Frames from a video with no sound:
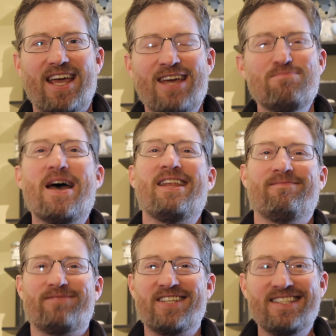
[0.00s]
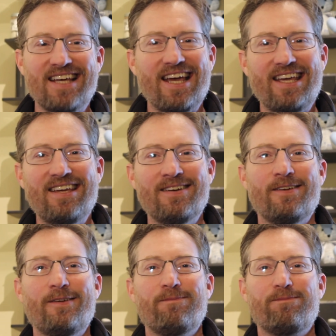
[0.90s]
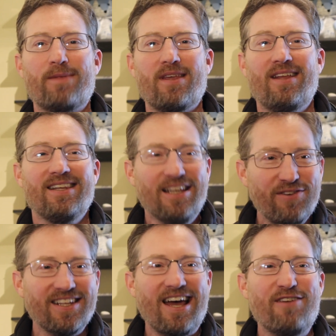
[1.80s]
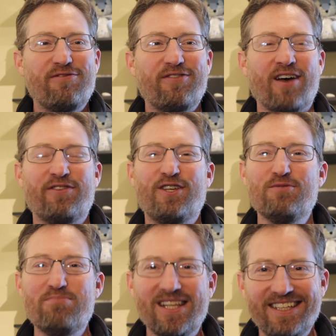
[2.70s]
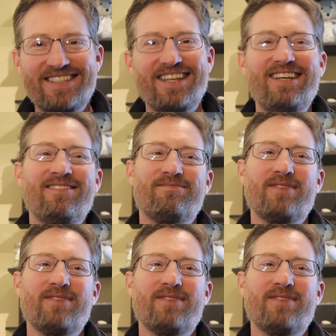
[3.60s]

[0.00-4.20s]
Amen. Today, live a life of humility